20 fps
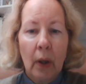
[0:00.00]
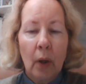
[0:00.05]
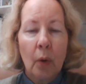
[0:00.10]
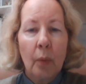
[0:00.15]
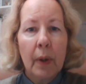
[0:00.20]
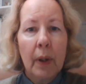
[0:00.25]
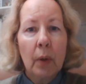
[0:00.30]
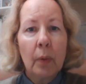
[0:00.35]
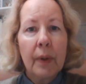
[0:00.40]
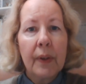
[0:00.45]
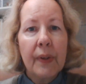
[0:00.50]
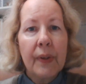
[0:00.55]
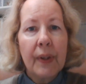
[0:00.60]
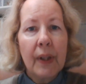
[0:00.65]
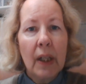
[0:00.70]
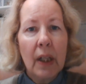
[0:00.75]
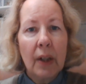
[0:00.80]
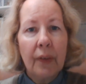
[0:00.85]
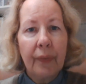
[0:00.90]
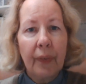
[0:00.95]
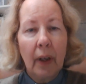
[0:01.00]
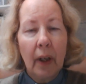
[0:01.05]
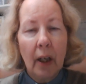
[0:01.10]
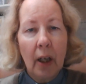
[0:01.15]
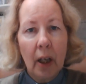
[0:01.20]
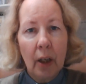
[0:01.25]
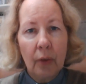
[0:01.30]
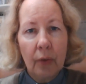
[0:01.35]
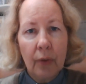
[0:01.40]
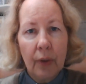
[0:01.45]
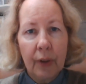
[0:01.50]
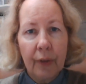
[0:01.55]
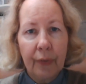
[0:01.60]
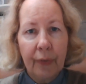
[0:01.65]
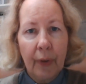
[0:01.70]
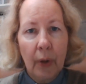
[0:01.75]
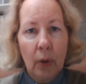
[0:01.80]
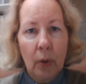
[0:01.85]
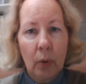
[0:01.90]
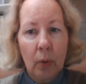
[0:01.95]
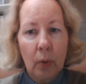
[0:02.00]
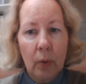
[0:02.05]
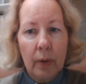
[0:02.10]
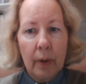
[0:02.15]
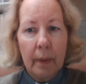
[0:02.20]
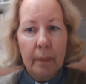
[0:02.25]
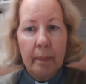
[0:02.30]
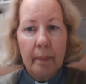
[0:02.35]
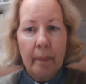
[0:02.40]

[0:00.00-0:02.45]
will receive a hundredfold.